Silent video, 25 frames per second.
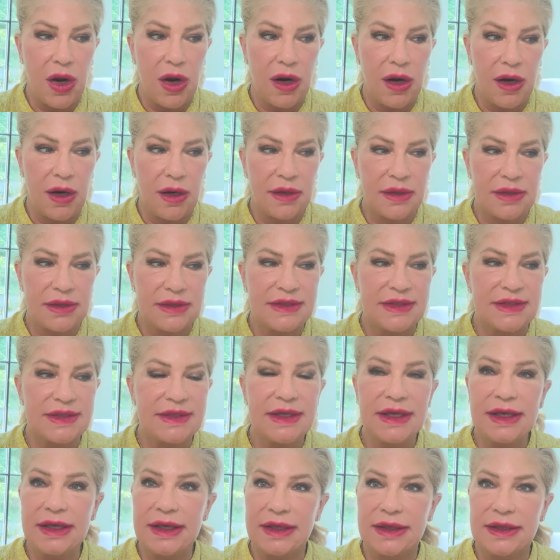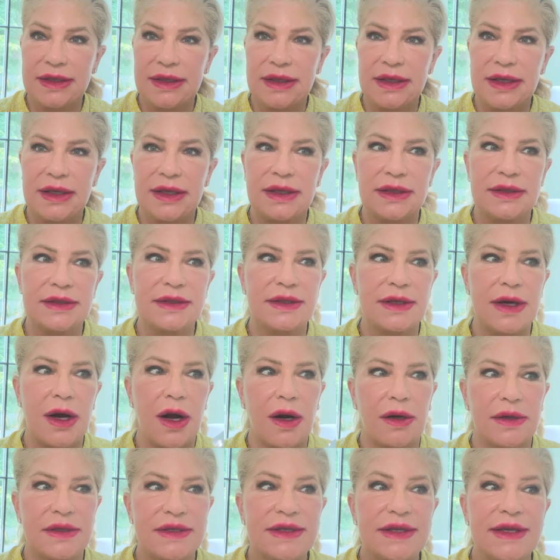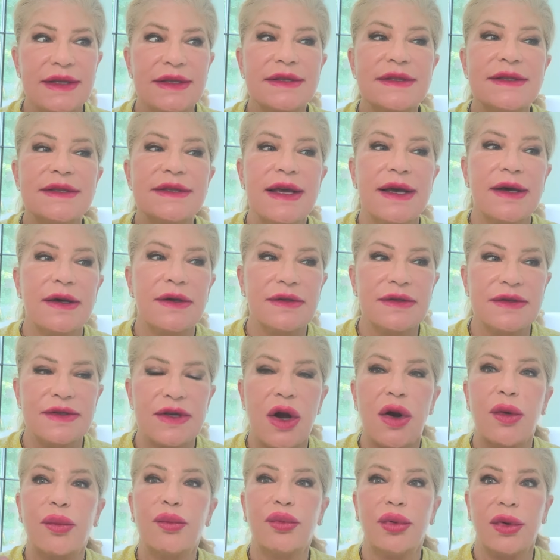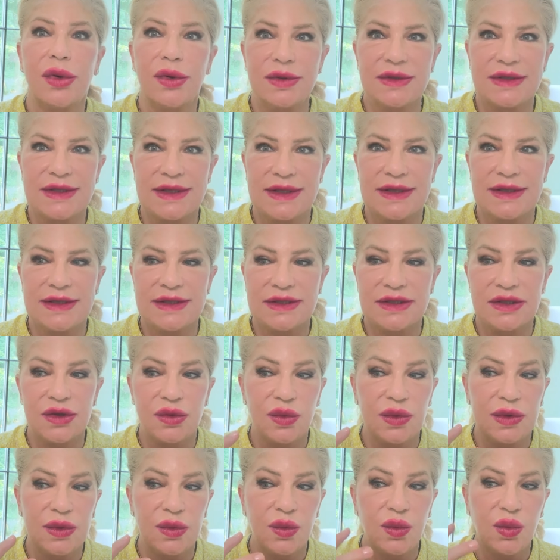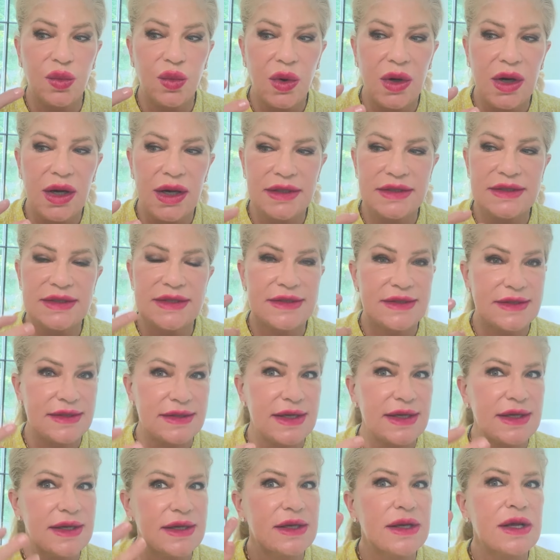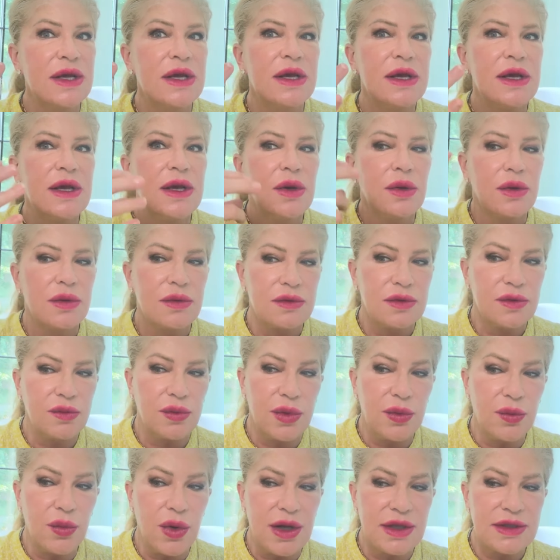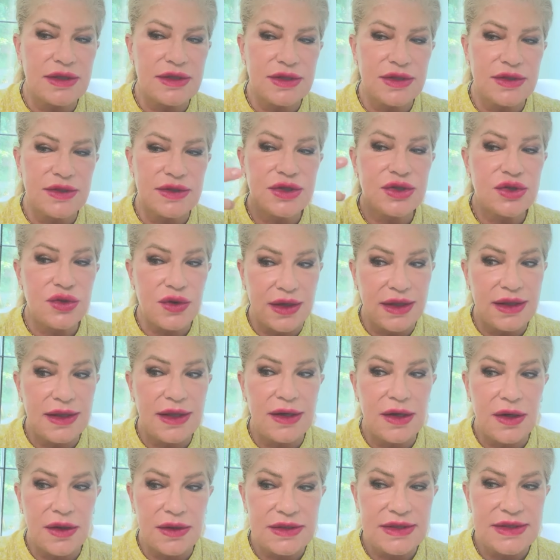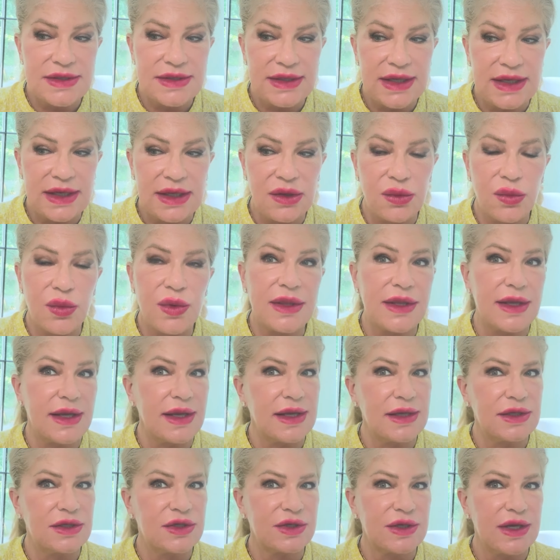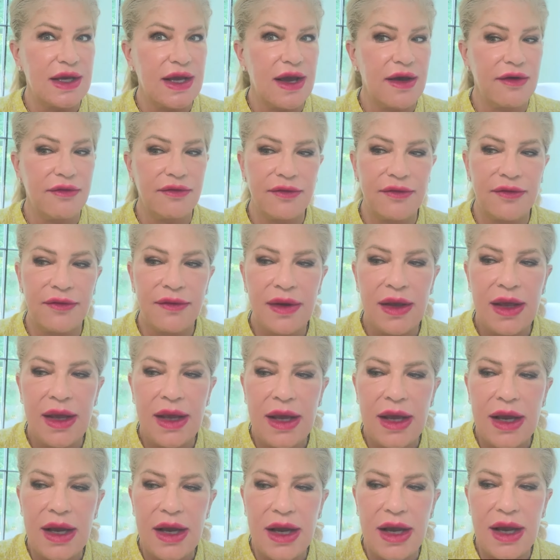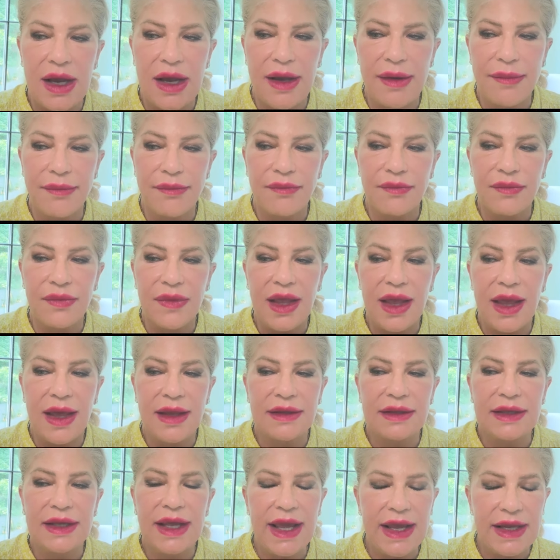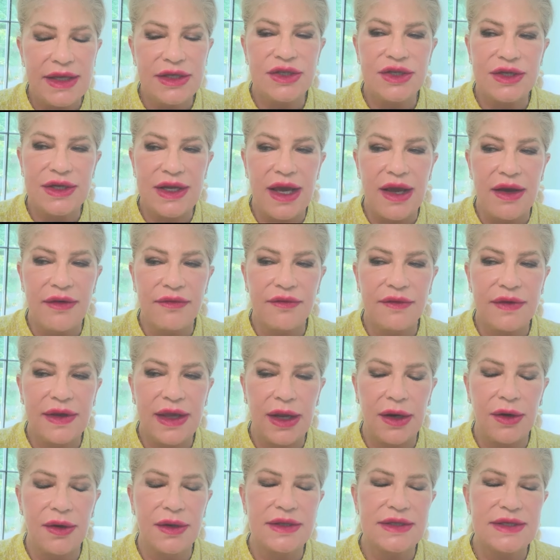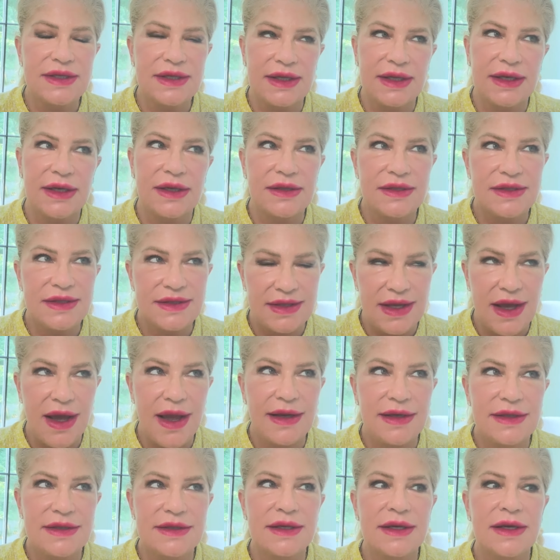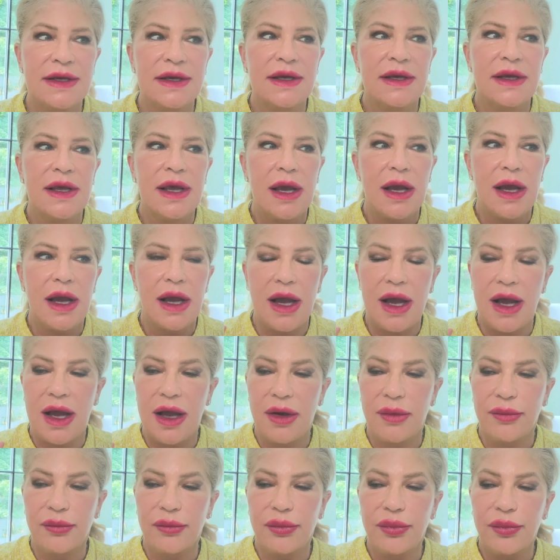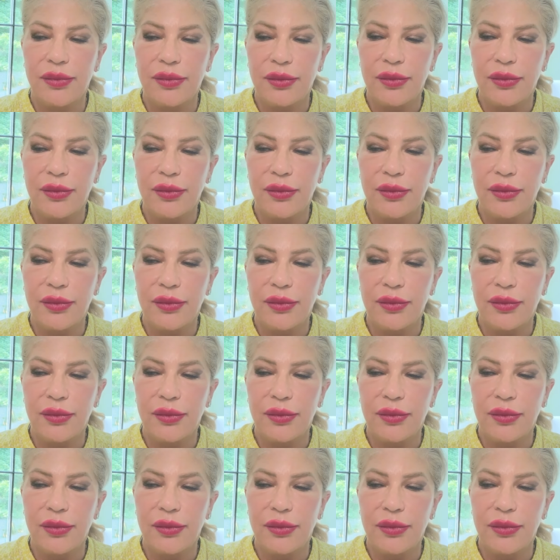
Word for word: our skin is our skin cells are proteins so we want to skin we want to strengthen our skin with EGF um, and KGF, keratinocyte um,